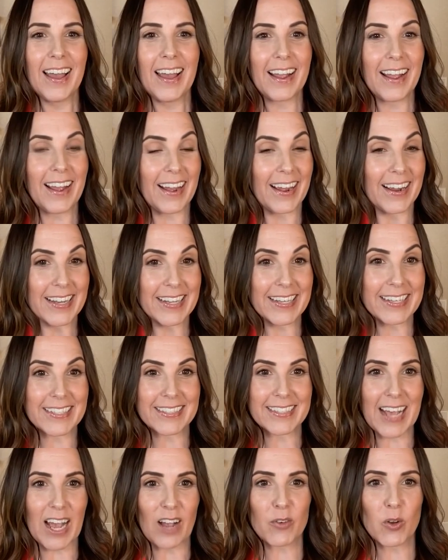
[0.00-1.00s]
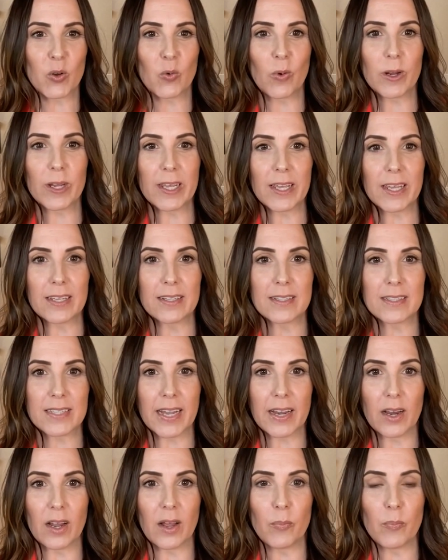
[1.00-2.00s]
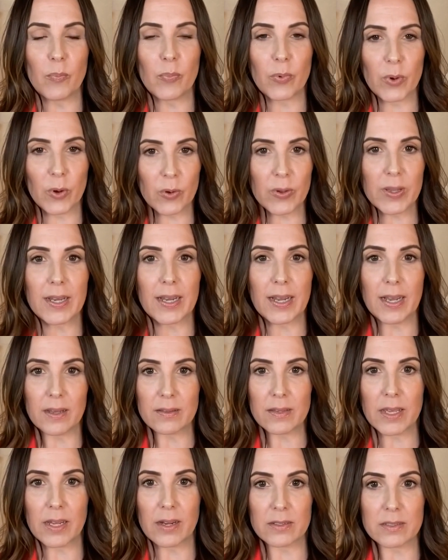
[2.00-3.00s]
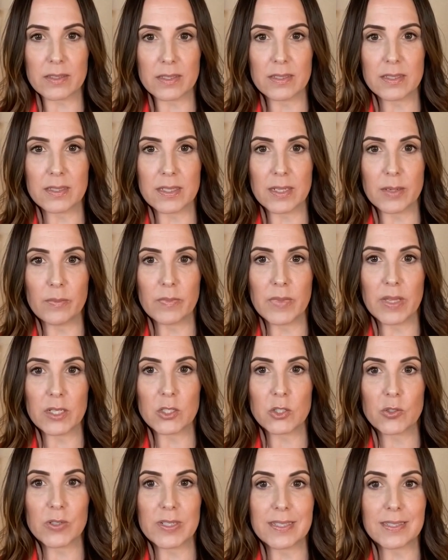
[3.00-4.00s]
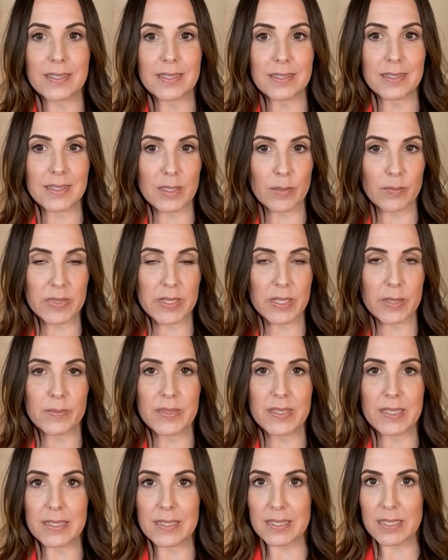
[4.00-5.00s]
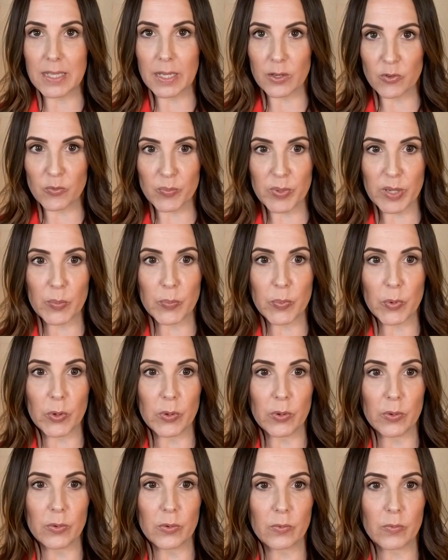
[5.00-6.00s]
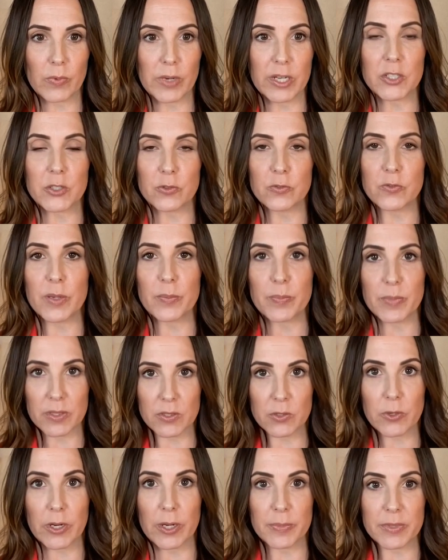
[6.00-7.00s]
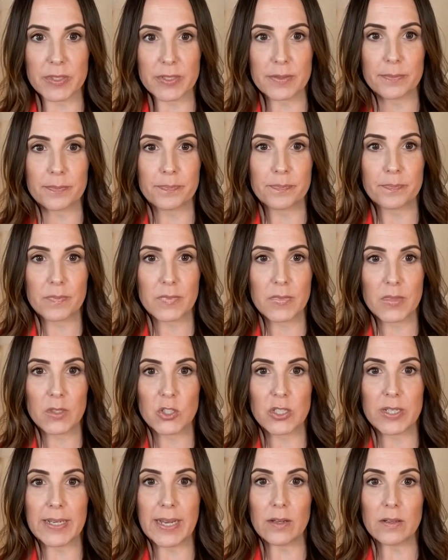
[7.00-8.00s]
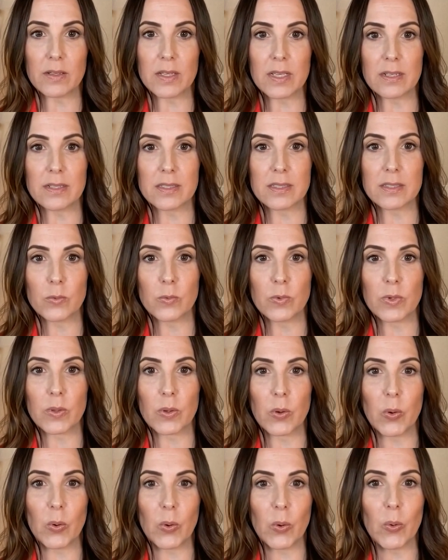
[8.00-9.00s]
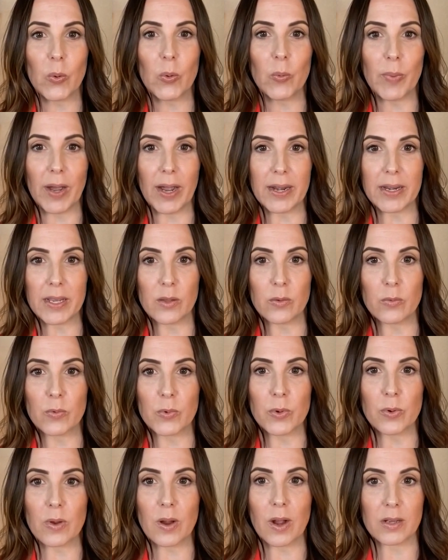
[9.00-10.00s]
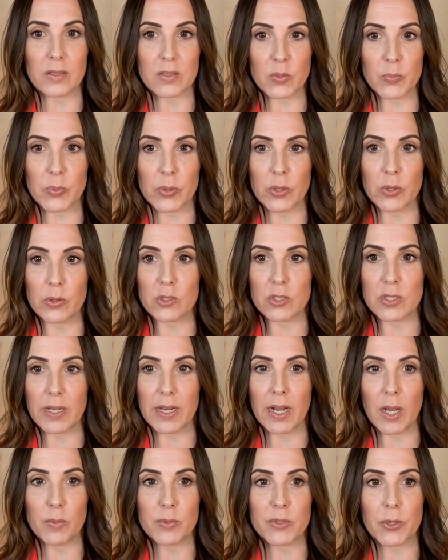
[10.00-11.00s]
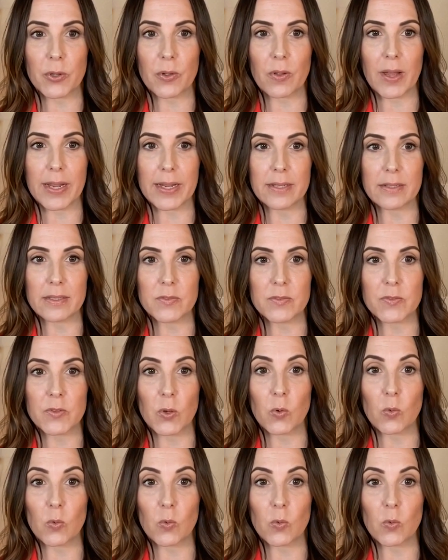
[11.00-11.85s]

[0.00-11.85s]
Yeah, it is. After working inside a broken healthcare system that treats symptoms instead of people, Rachel flipped the script. She now leads with a whole body root cause approach that helps her clients feel